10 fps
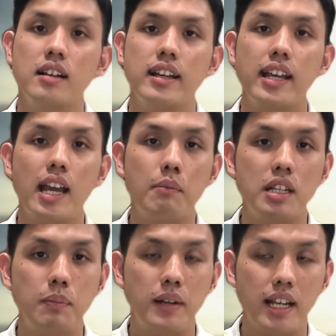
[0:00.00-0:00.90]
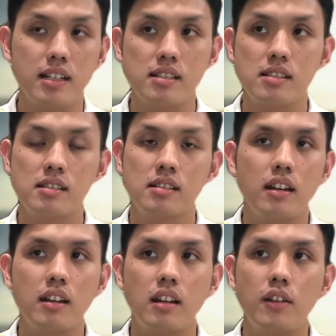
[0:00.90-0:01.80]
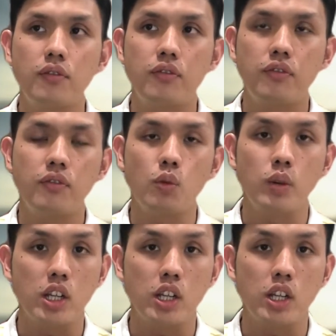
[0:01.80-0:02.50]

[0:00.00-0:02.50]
AMD players. If we